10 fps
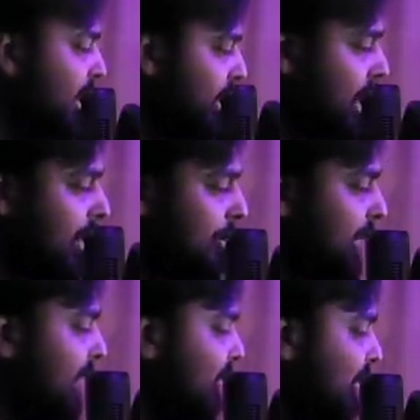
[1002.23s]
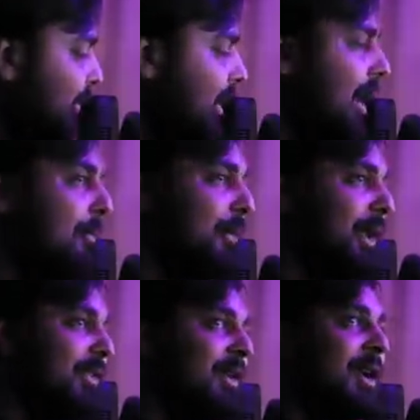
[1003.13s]
God bless, dude. God
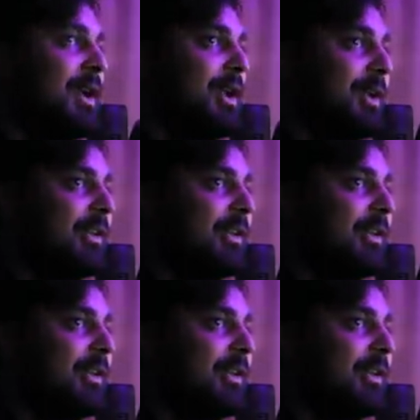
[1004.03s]
bless. You know,